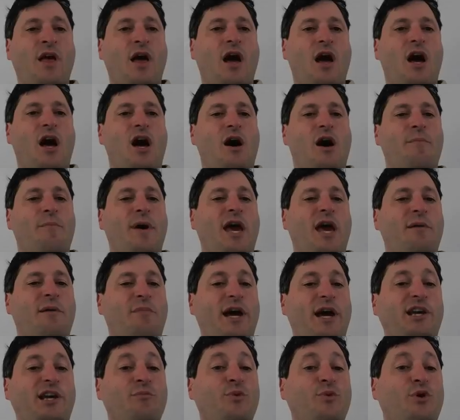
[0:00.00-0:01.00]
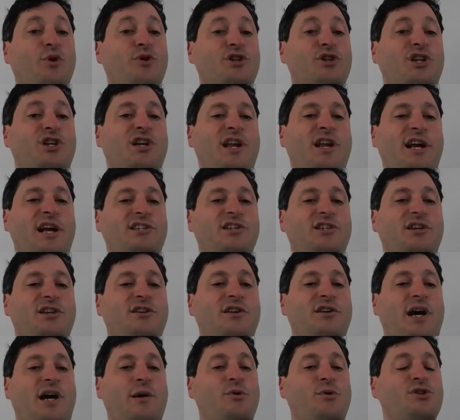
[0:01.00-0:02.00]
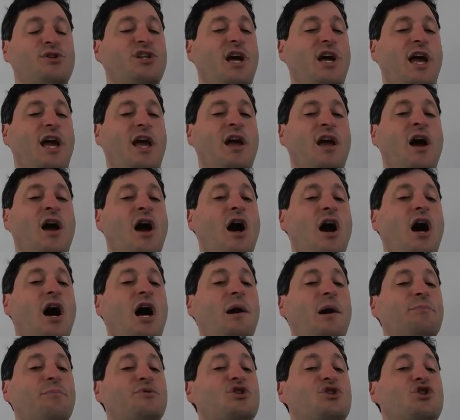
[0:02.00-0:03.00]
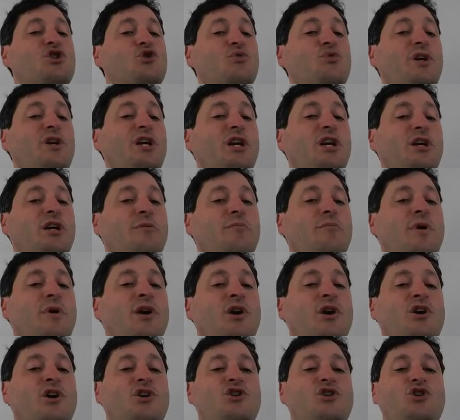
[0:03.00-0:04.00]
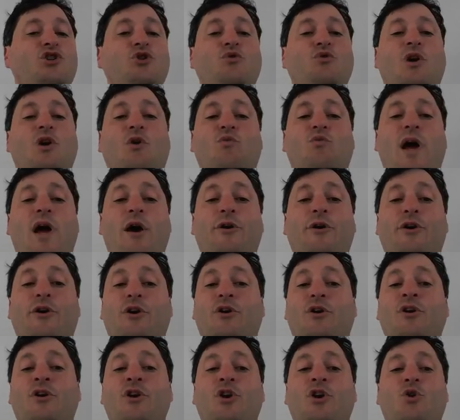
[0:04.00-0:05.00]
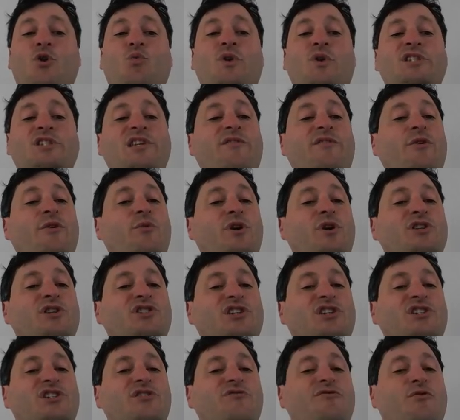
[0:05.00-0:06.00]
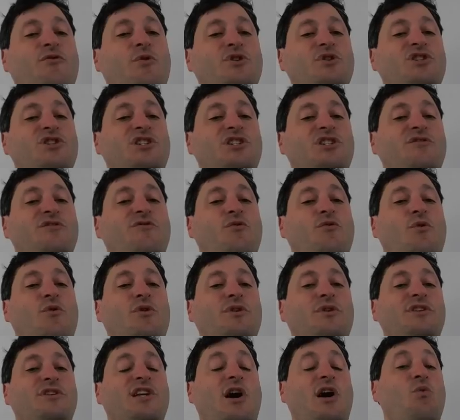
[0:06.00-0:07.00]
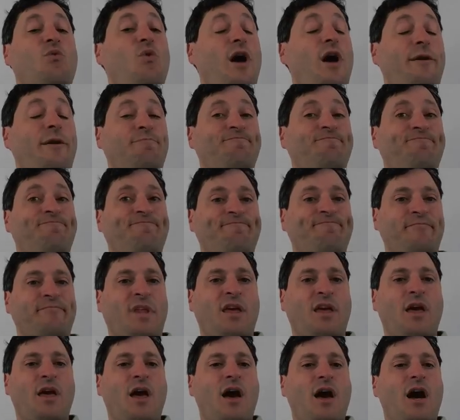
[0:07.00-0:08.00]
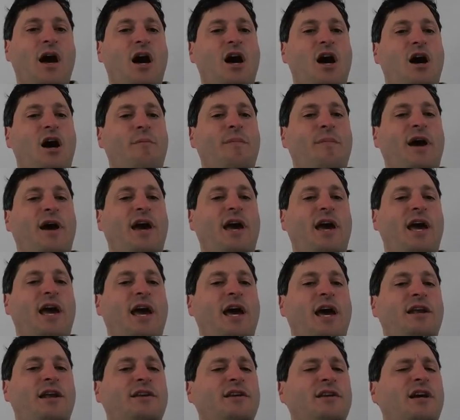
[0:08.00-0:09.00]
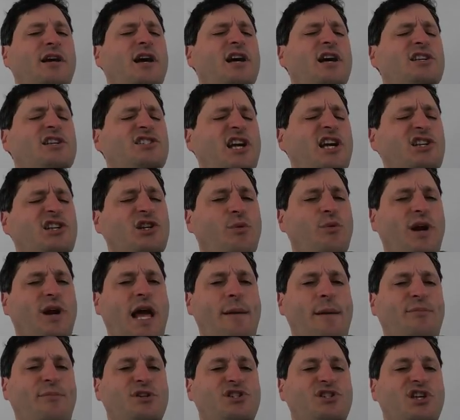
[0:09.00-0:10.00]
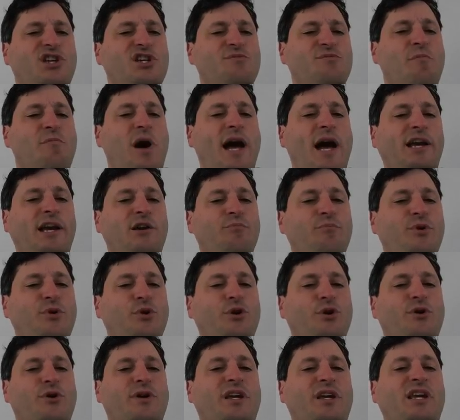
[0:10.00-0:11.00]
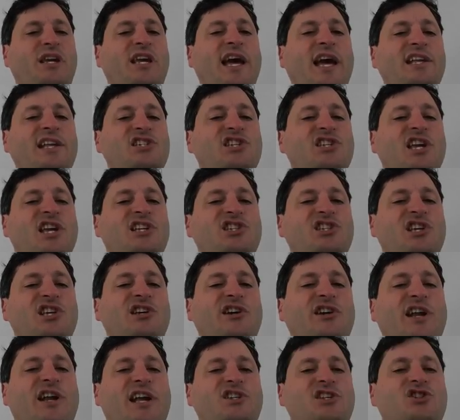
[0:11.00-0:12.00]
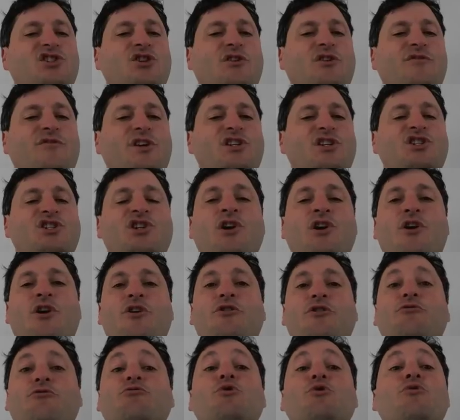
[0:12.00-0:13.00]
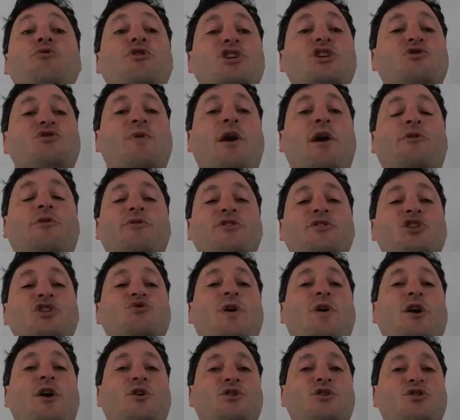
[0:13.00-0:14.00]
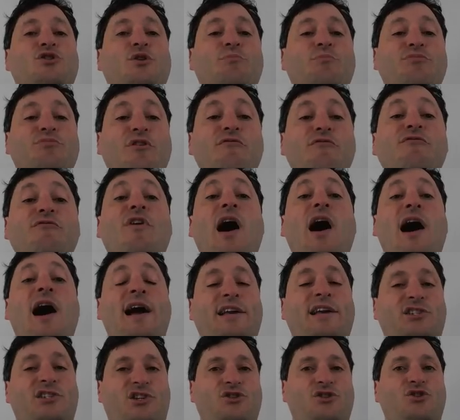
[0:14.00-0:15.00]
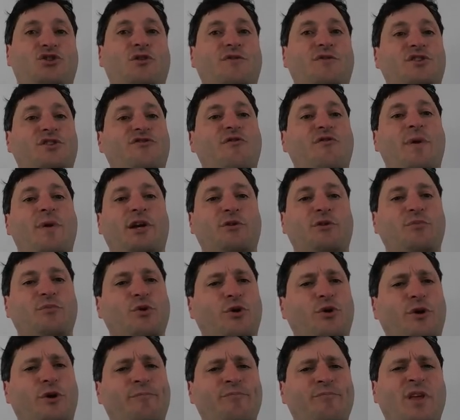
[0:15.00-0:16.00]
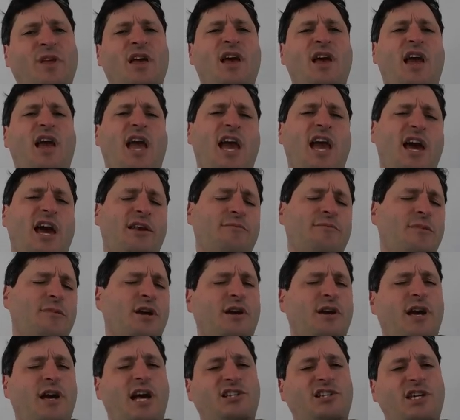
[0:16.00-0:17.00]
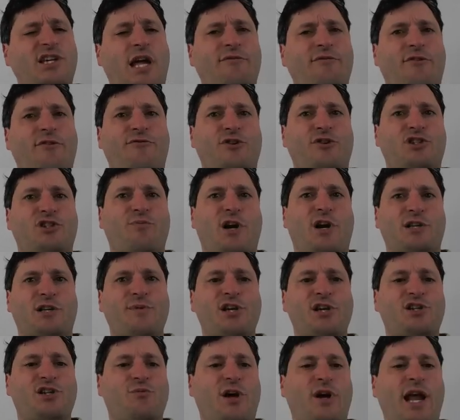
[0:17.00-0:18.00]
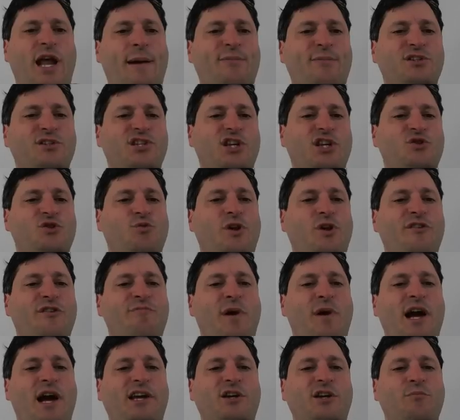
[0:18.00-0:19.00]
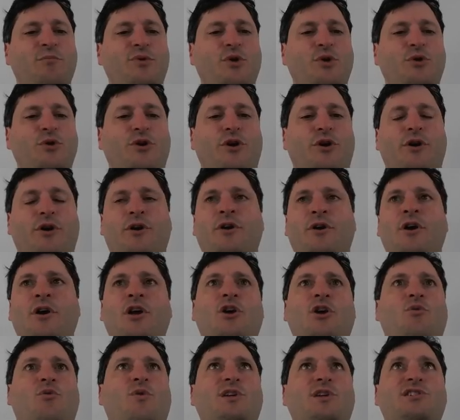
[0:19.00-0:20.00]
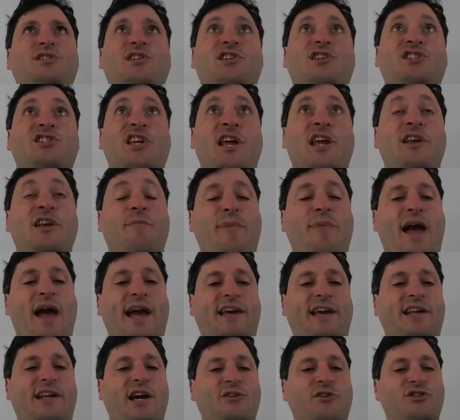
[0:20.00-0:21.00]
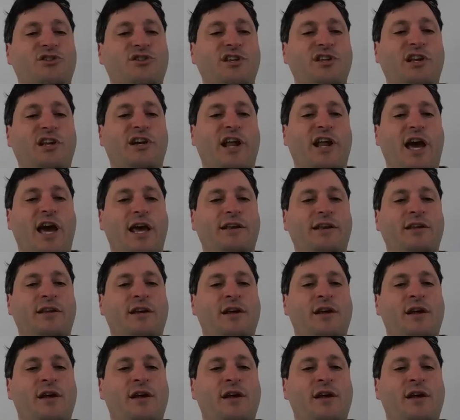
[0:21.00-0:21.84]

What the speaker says: And my computer is connected, I will say, upstream to a router, 171.64.64.1. And essentially what happens is my computer gets its internet service through this router. This router sort of provides service for my computer. And as kind of a first approximation, what happens is, well, if my computer wants to send a packet out to the internet,